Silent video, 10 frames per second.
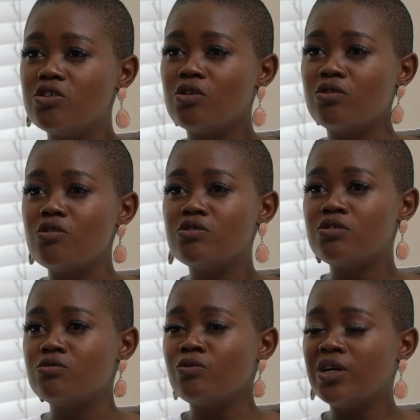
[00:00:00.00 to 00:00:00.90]
so
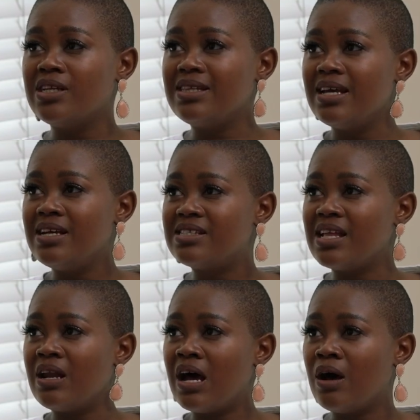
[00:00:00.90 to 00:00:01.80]
those were the things
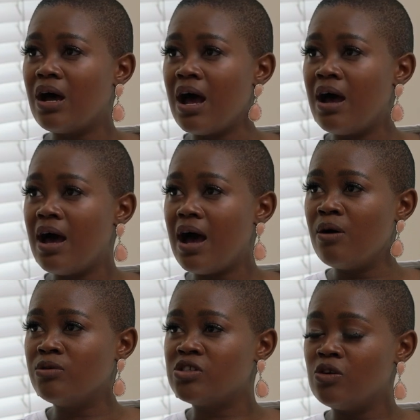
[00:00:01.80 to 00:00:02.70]
that I
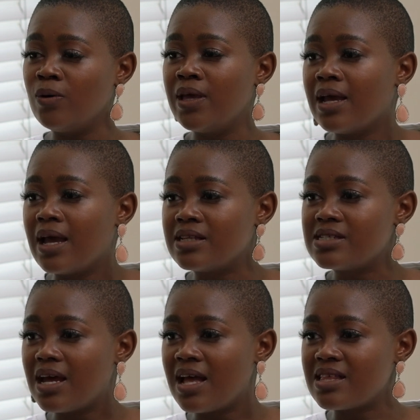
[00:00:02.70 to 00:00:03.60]
was looking
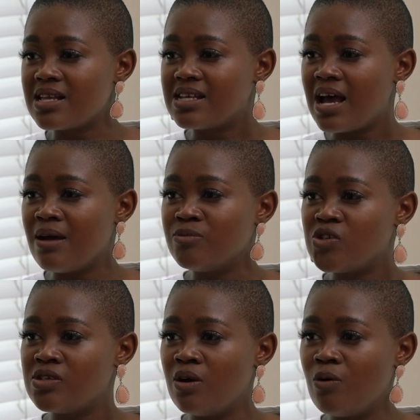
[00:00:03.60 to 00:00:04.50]
at that time
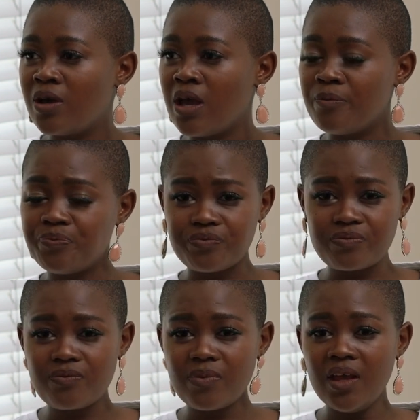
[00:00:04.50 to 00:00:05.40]
to say, okay,
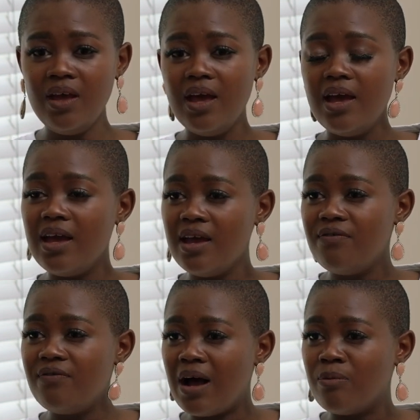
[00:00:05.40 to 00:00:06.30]

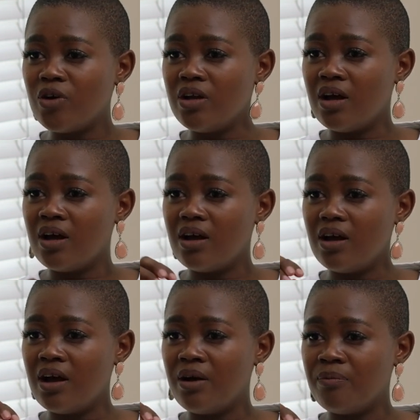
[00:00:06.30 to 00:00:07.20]
if I'm
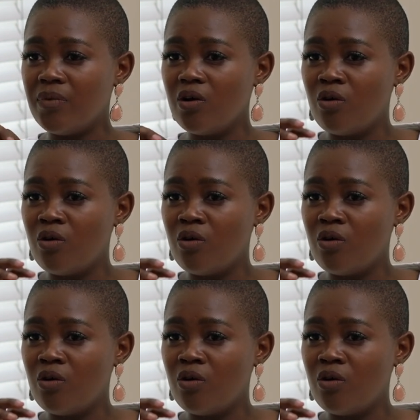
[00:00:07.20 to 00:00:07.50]
gonna